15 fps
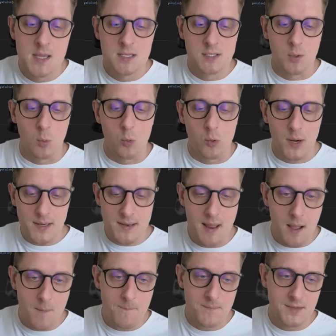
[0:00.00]
So right
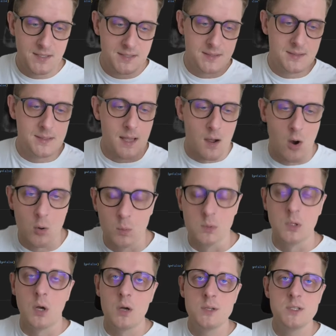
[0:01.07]
now, this is the whole
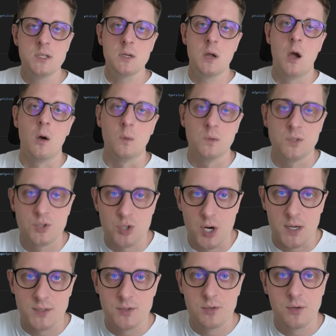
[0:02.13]
logic, whole
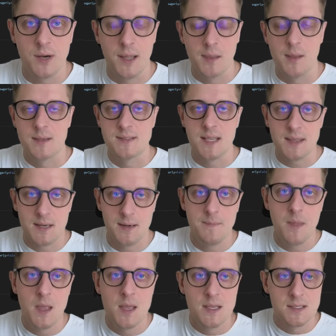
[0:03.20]
structure, and etc.